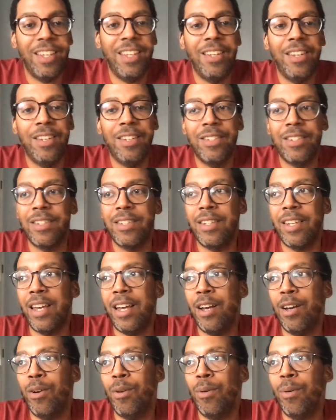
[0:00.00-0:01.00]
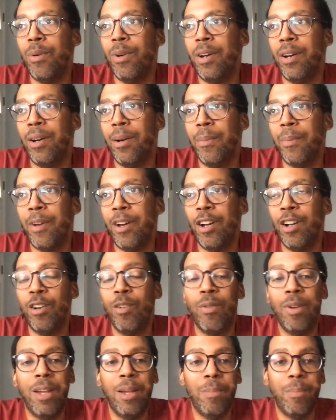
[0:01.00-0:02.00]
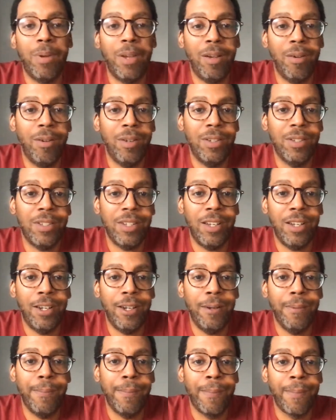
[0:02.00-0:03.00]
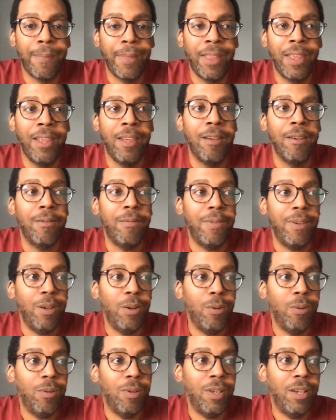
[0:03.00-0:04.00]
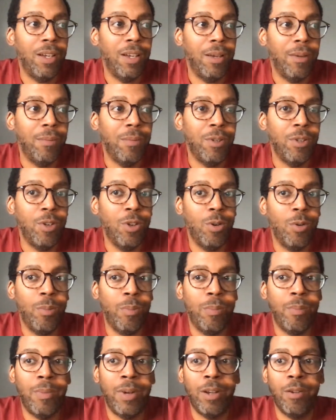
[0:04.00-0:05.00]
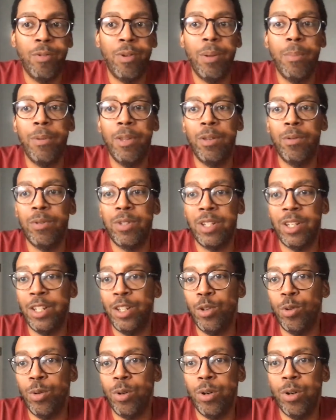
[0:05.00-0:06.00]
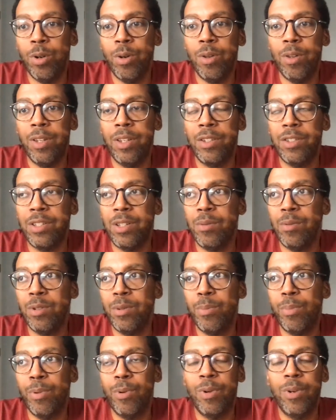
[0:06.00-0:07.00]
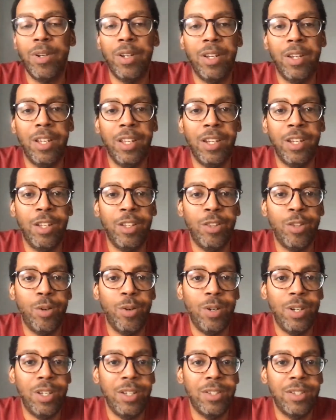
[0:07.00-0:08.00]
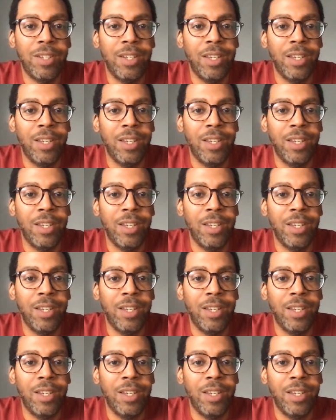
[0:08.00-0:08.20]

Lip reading: And this is how our grandparents felt. My grandmother was a little girl then. She was born in the 30s.